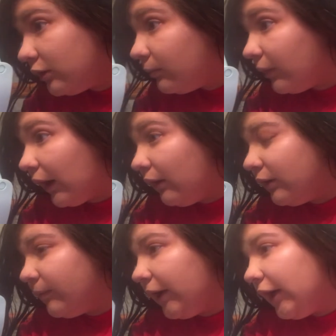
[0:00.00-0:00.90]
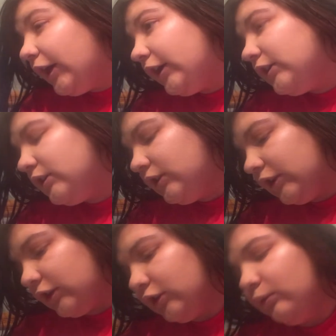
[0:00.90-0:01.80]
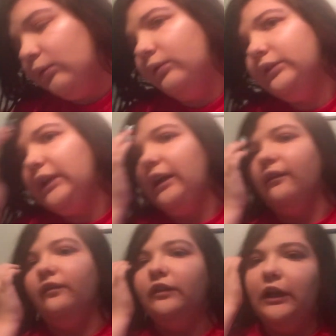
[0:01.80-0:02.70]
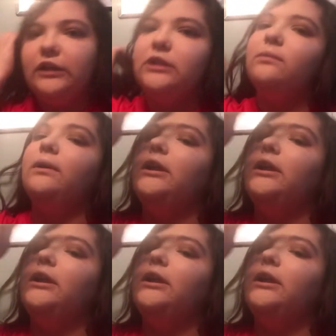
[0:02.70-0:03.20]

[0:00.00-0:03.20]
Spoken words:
the brown in my eye, like the gold kind of flecks in my